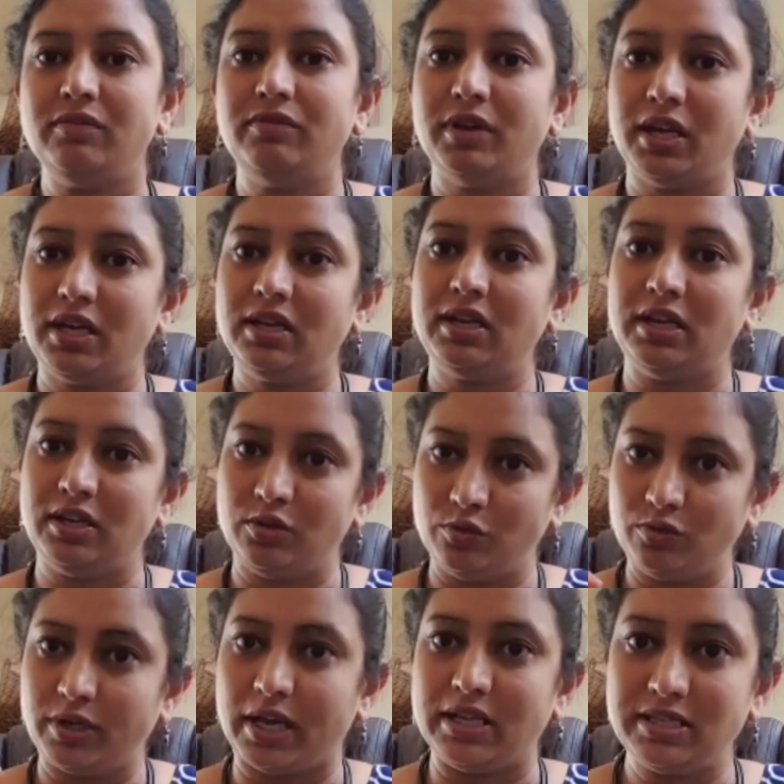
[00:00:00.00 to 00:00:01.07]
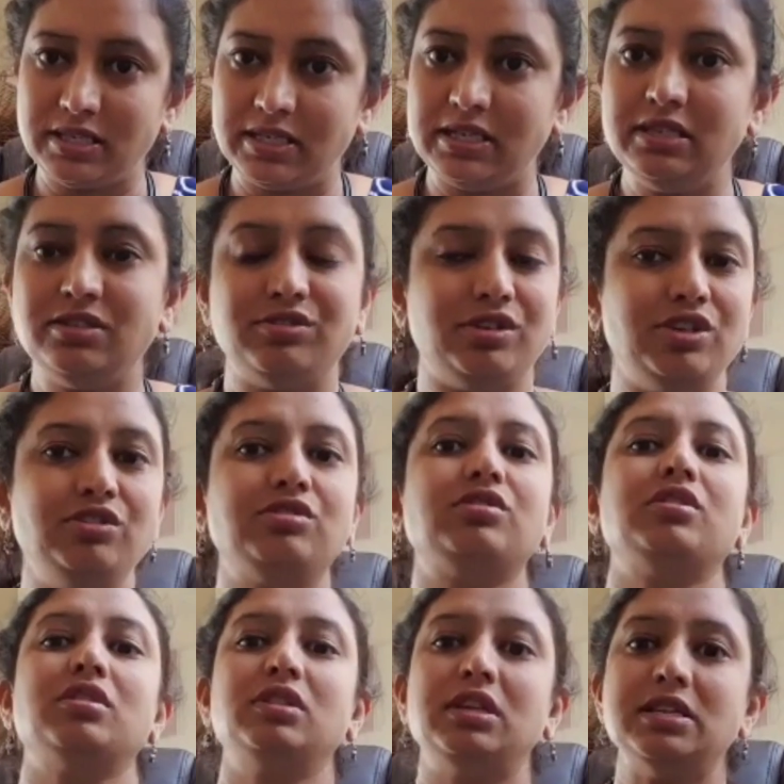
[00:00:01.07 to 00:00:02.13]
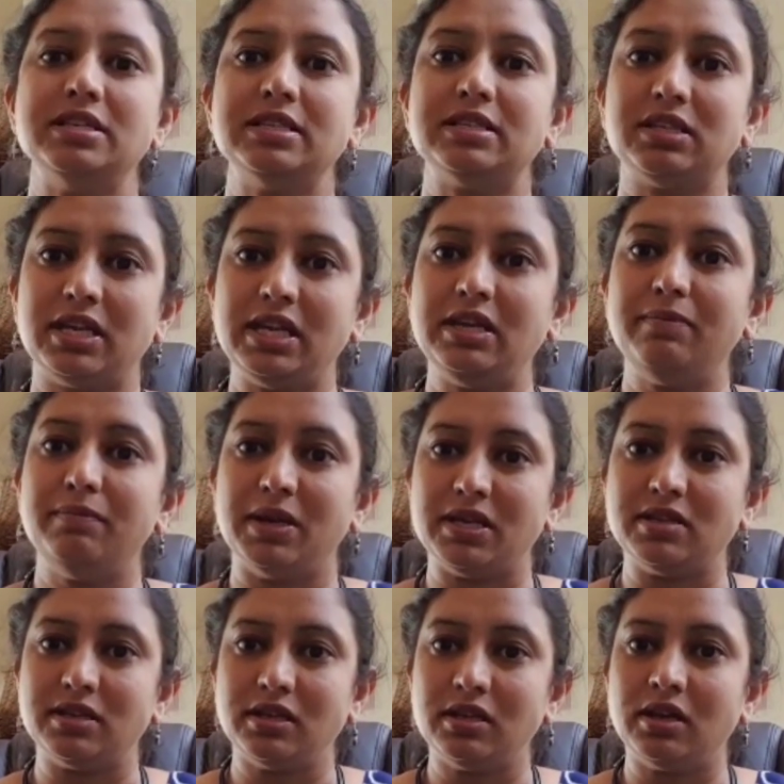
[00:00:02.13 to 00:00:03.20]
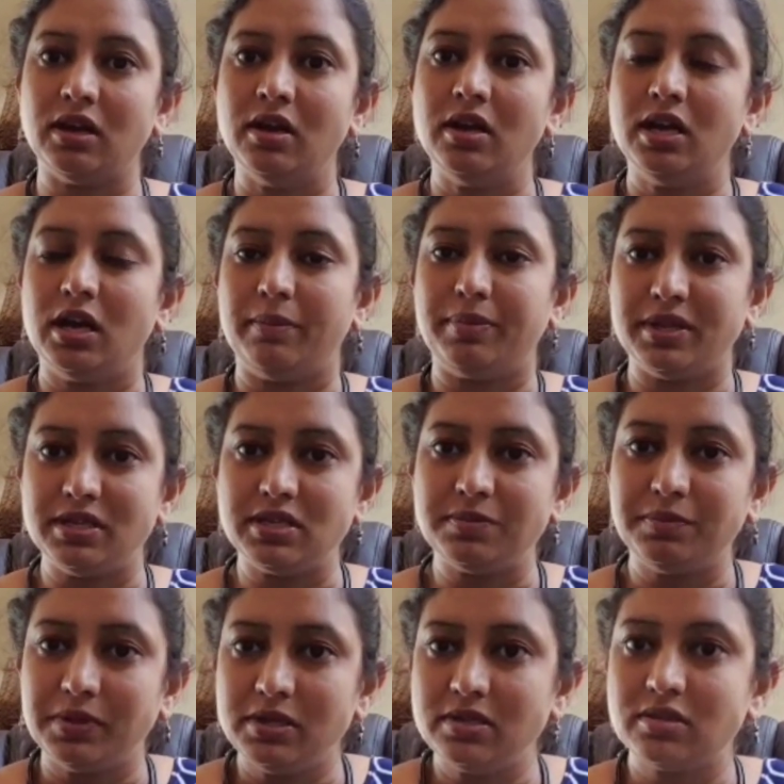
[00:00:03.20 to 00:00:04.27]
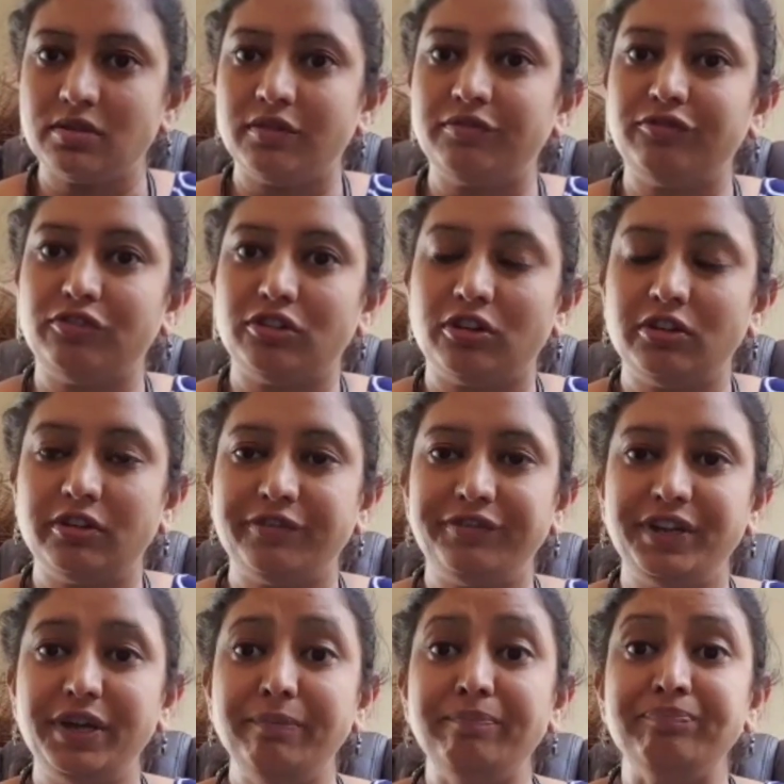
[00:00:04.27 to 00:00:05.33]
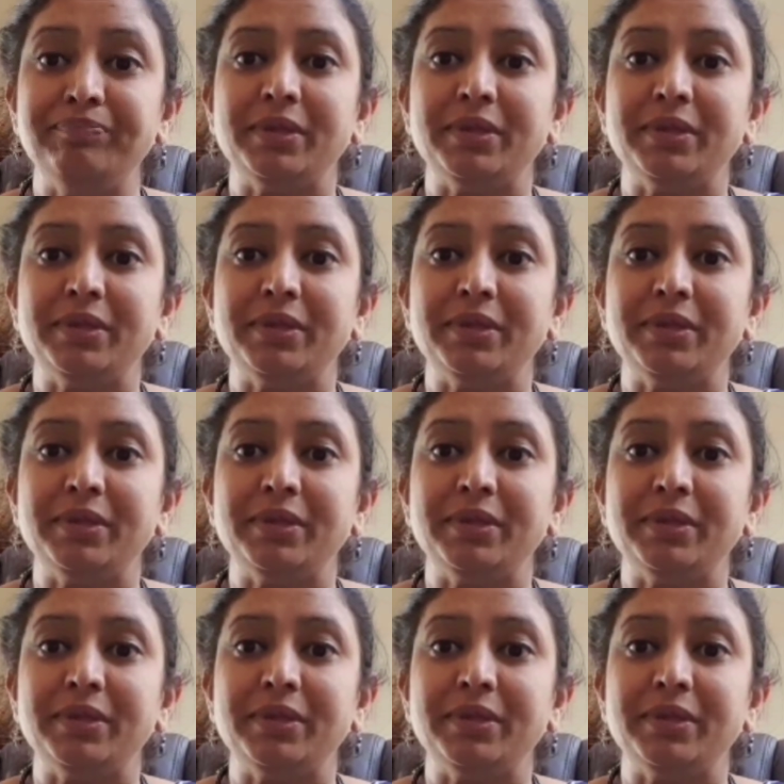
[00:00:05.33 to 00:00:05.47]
where you can still change these three basic principles of photography,